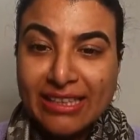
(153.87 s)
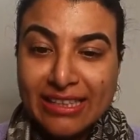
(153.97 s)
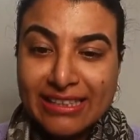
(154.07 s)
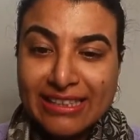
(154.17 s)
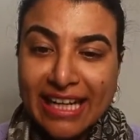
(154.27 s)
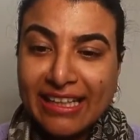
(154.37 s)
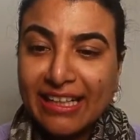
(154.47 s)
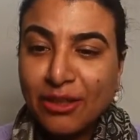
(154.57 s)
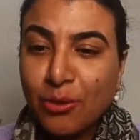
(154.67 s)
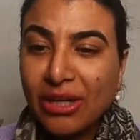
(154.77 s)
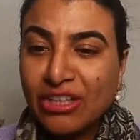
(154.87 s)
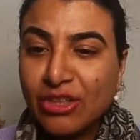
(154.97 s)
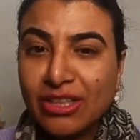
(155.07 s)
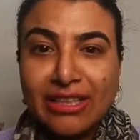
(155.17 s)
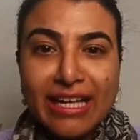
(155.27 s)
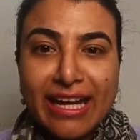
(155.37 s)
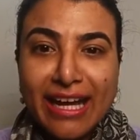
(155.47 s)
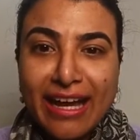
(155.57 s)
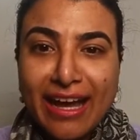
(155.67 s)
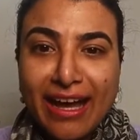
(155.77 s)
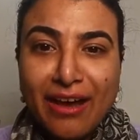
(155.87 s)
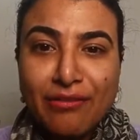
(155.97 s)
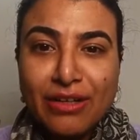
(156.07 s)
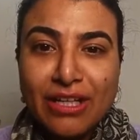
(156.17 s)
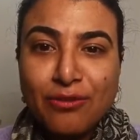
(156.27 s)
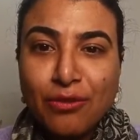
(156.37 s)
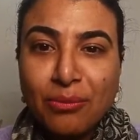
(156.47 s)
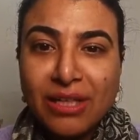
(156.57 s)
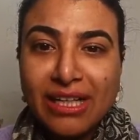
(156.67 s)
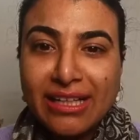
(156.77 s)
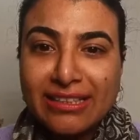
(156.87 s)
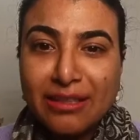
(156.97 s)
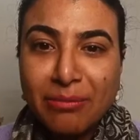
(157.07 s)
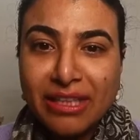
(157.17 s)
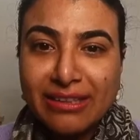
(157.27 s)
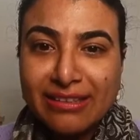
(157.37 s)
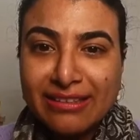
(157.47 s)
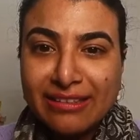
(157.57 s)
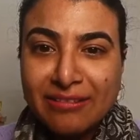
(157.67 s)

The second question that I have is from Elizabeth.